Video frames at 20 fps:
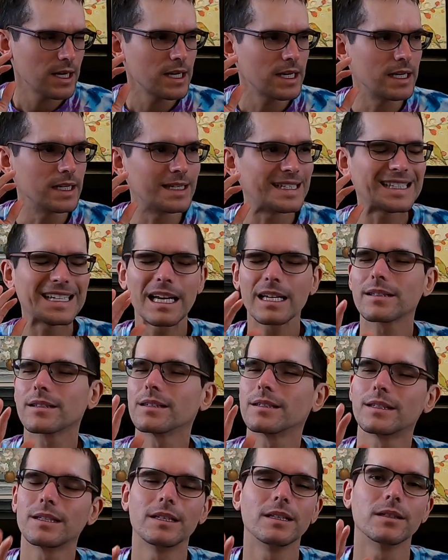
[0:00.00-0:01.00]
He sets
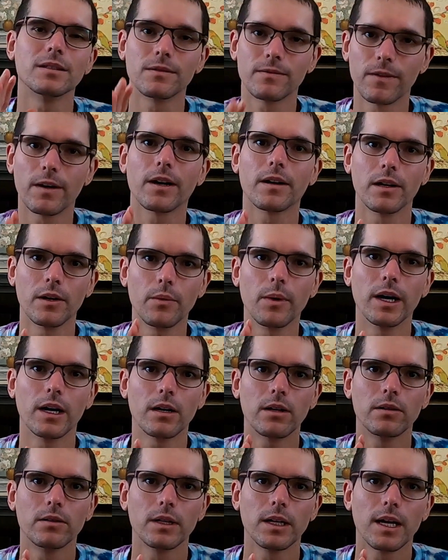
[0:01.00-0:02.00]
the scenes very
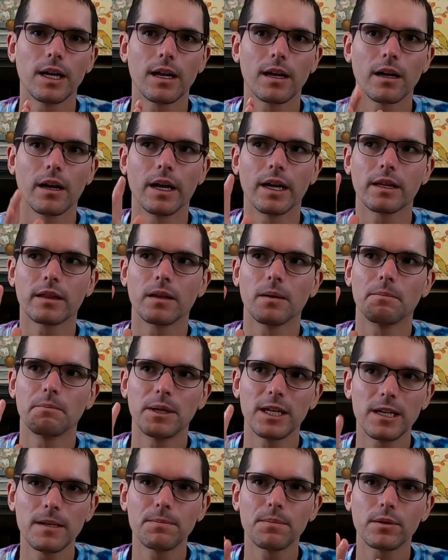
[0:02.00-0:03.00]
well, like the
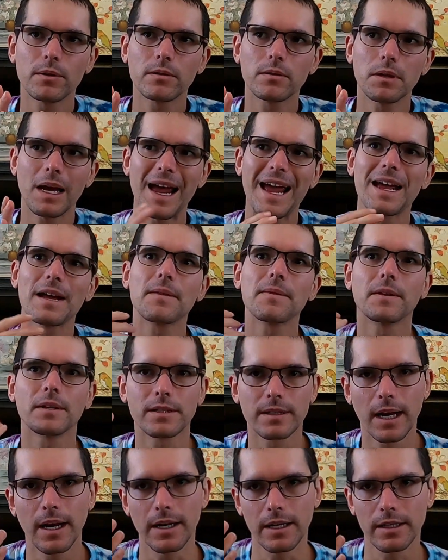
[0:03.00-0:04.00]
people and the
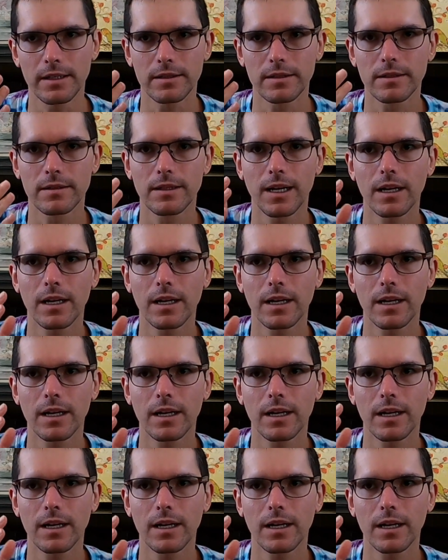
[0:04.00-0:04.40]
settings.